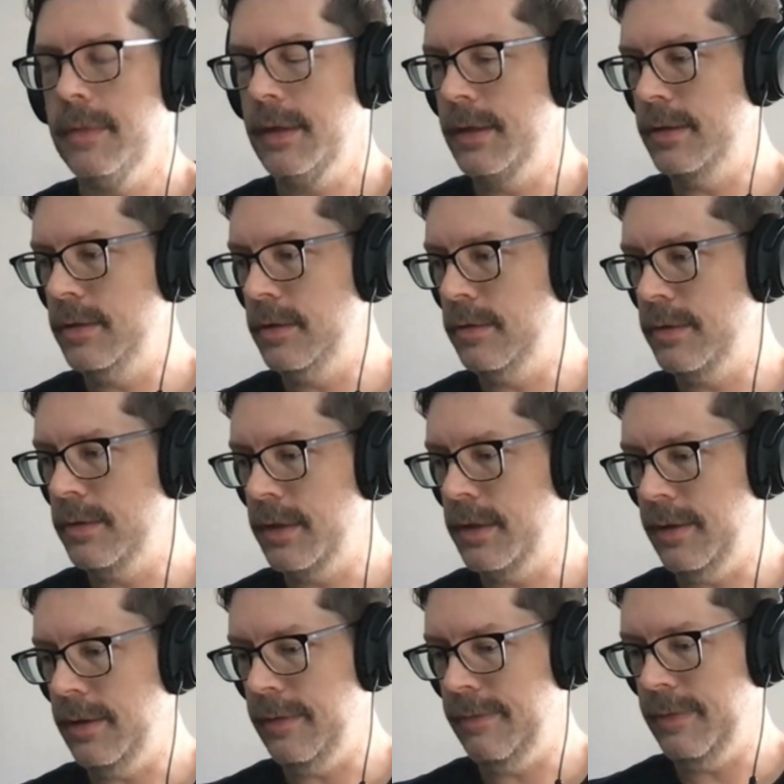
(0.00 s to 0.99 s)
his use
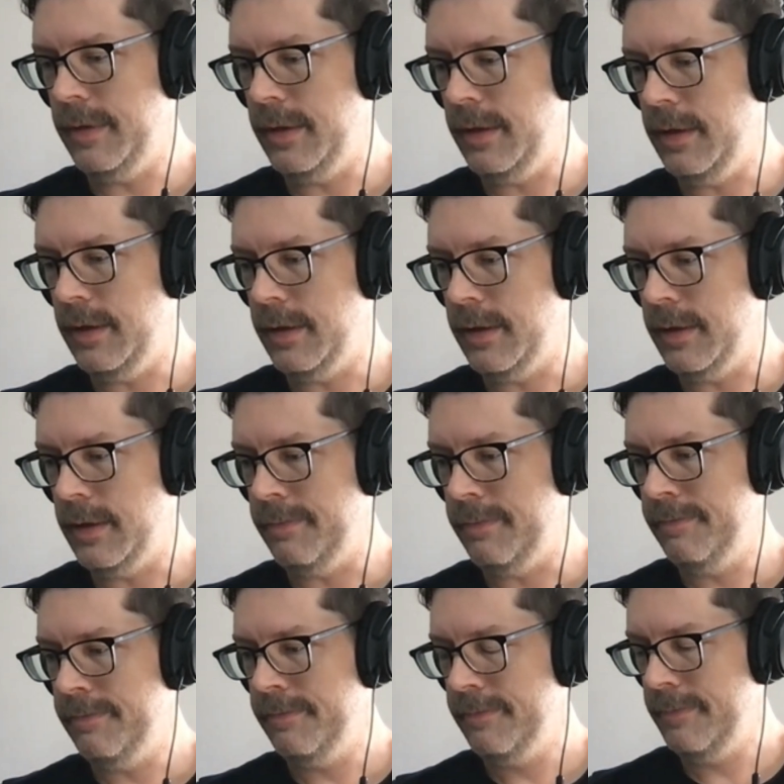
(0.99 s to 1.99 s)
of the
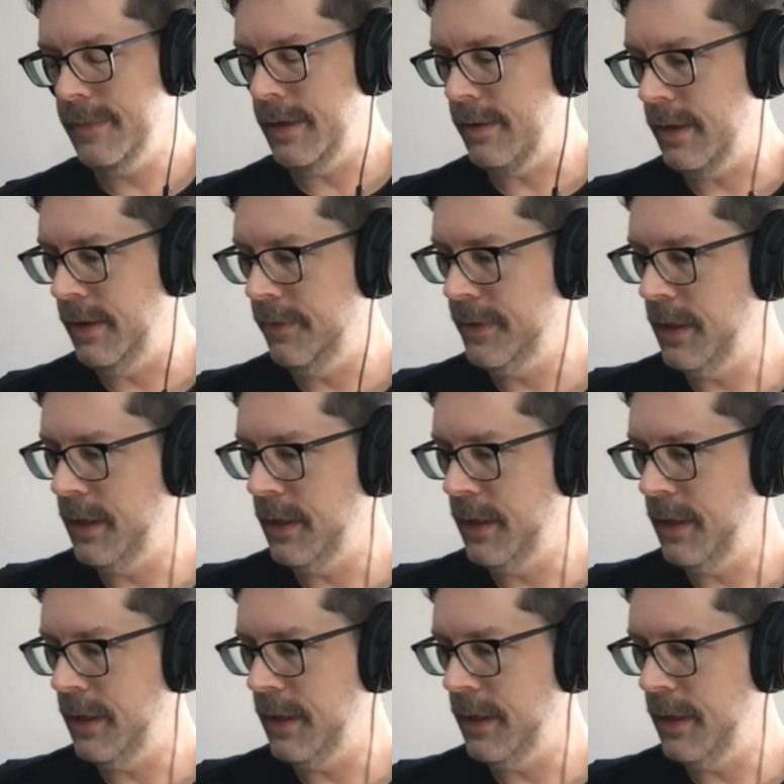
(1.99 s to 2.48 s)
I